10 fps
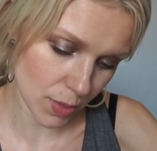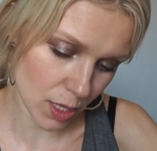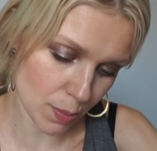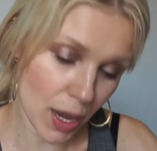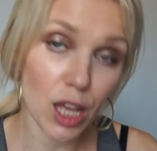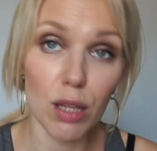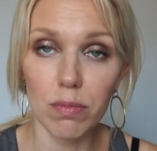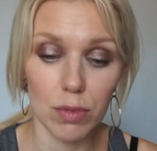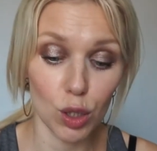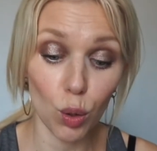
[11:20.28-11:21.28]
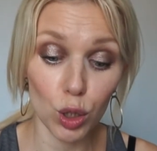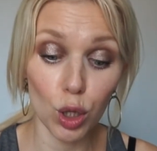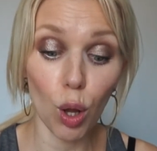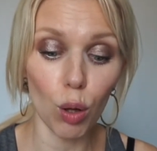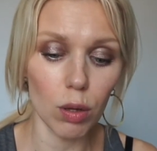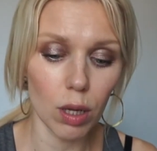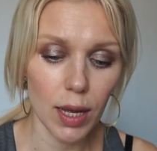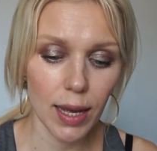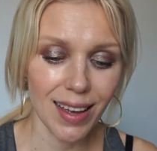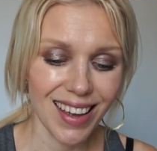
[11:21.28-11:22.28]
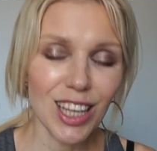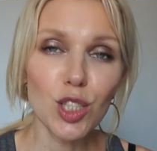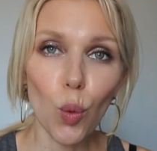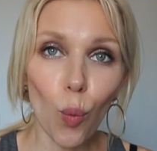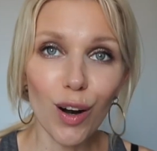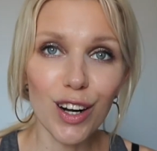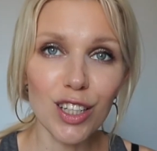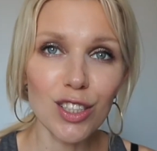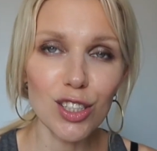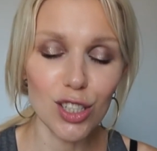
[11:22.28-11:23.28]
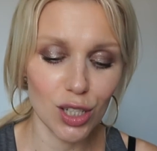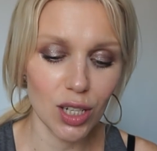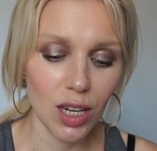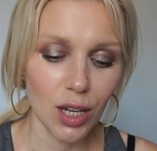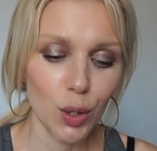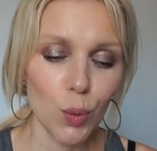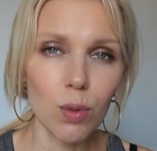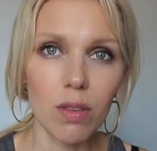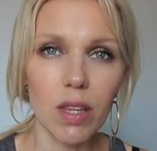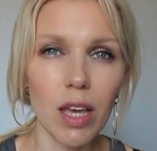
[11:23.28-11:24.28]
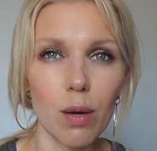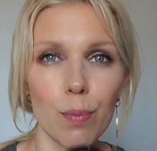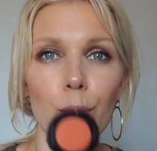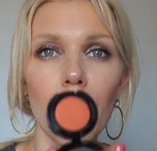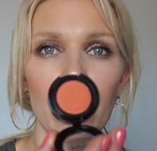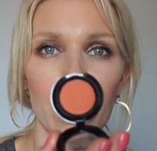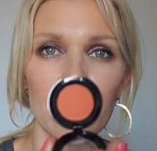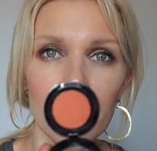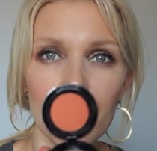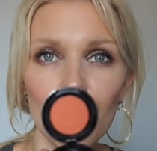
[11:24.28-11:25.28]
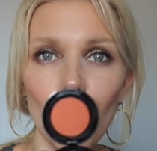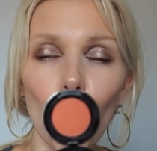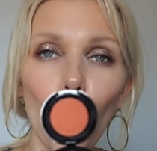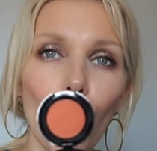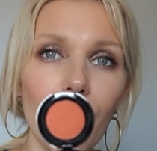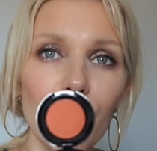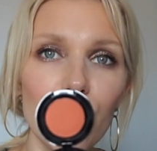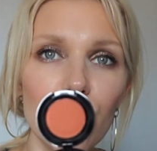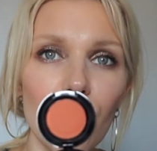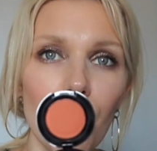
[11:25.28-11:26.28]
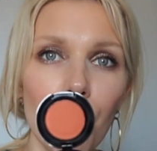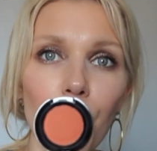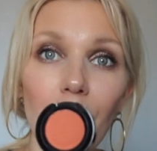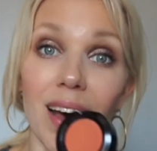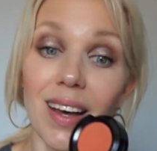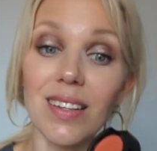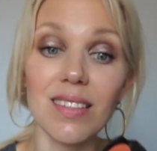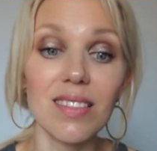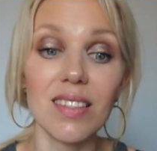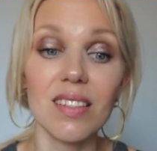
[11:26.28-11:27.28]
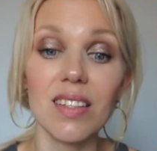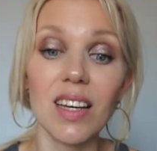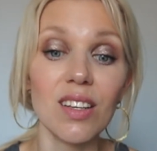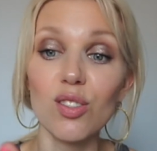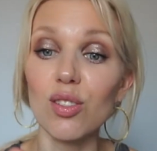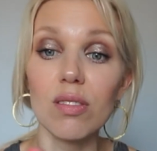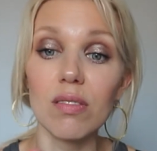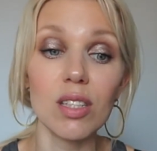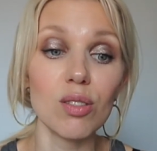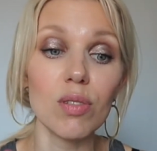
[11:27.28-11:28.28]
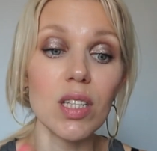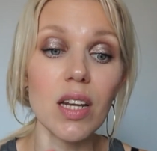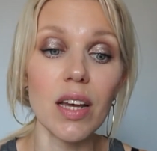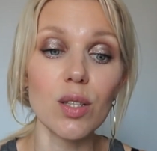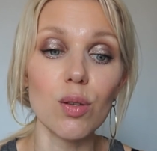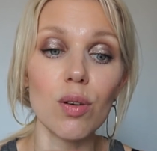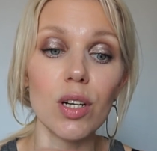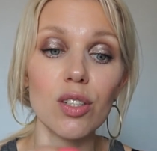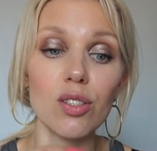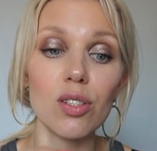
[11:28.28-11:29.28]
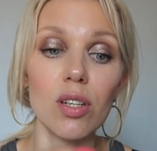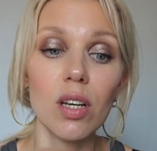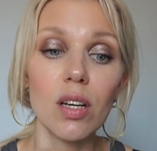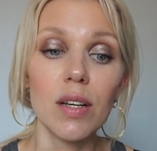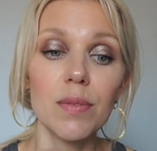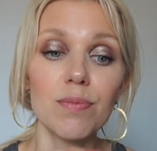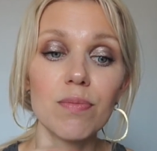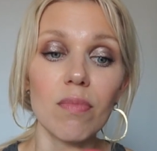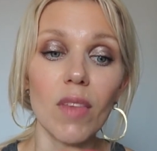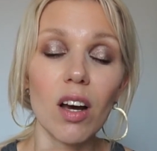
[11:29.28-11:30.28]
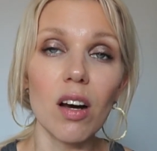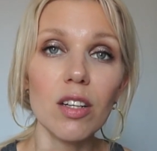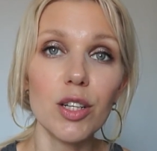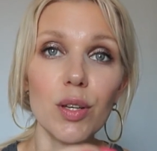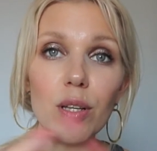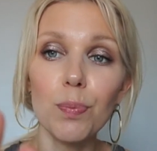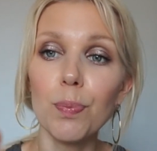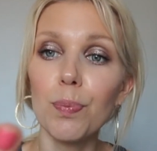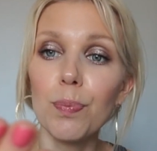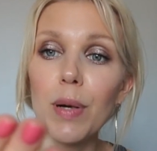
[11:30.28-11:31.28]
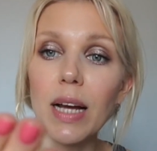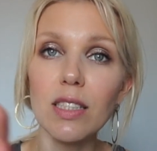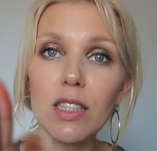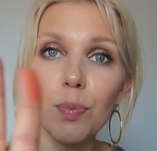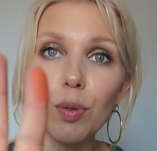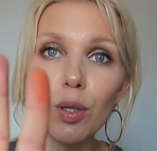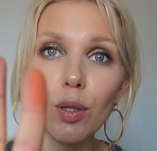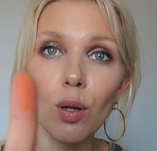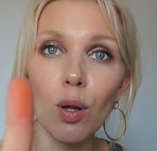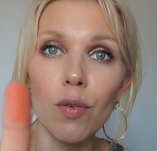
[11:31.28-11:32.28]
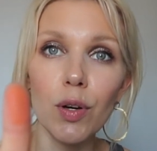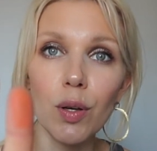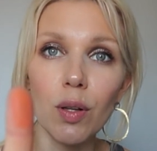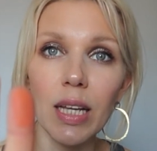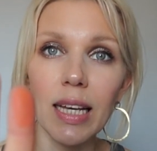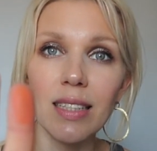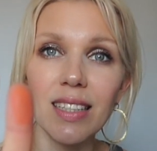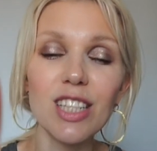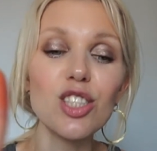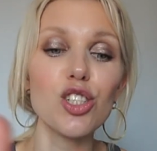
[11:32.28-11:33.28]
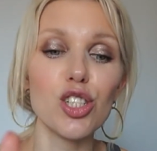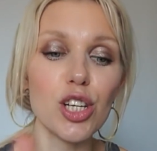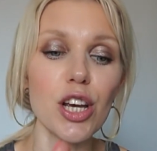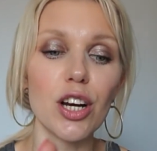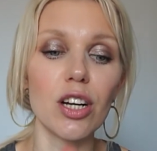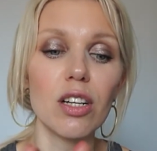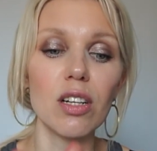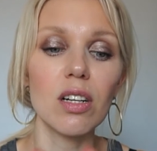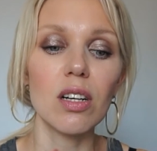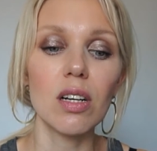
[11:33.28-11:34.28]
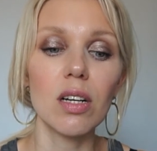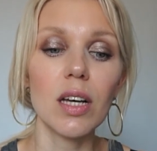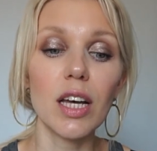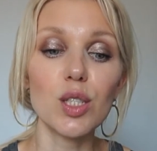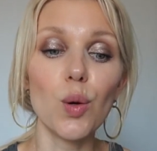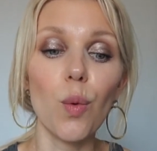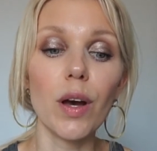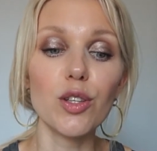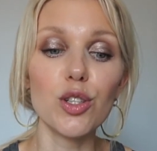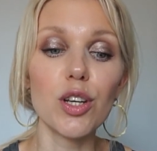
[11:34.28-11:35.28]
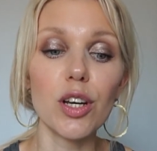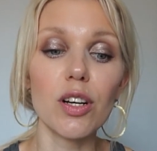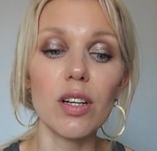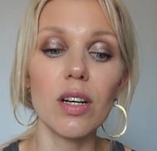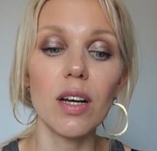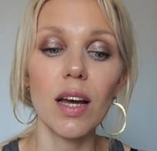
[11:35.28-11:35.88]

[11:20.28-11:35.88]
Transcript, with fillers: it's by, it's called L O L. It's orange. You would think, my, it's so orangey, but it's it's really nice orange color. You can practically put it all over your lid. It's sheer, it's quite sheer,